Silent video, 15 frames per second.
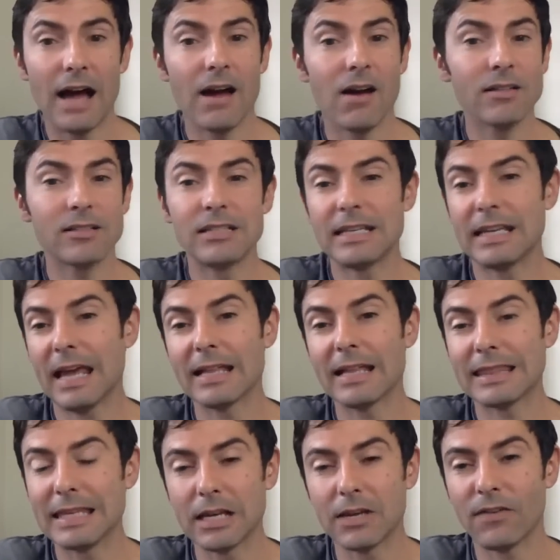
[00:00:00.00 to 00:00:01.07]
I honestly can't
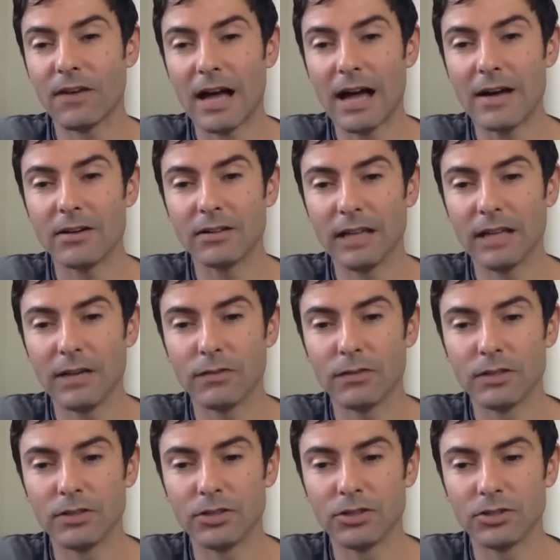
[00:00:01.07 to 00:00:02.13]
think of a higher
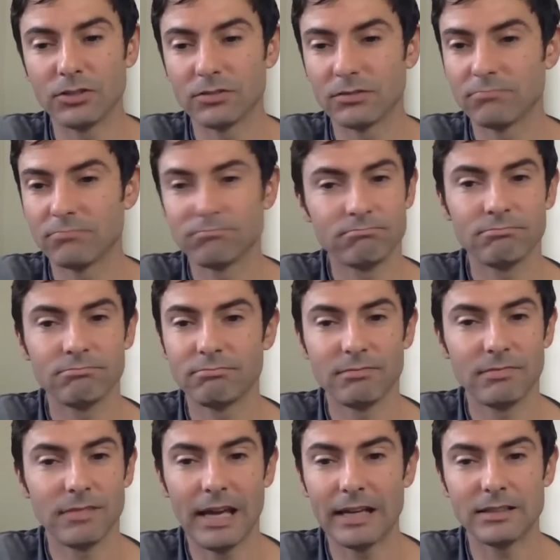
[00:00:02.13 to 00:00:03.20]
leverage
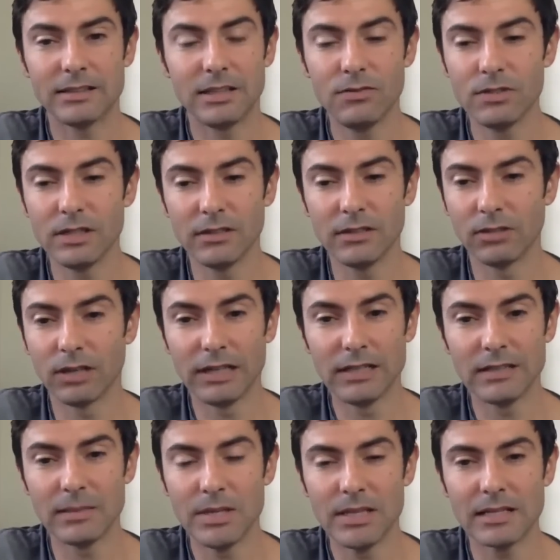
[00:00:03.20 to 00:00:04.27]
activity,
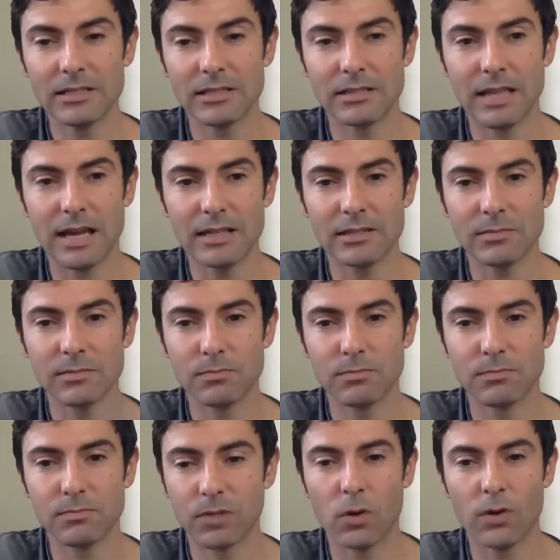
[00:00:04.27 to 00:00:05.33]
right? I mean, that's
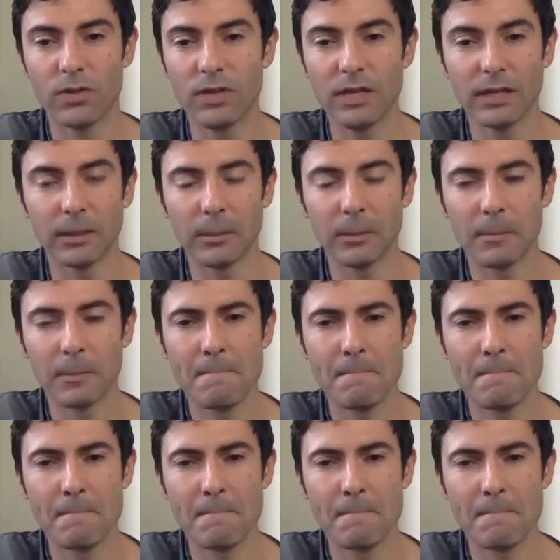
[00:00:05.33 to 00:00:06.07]
the core thing.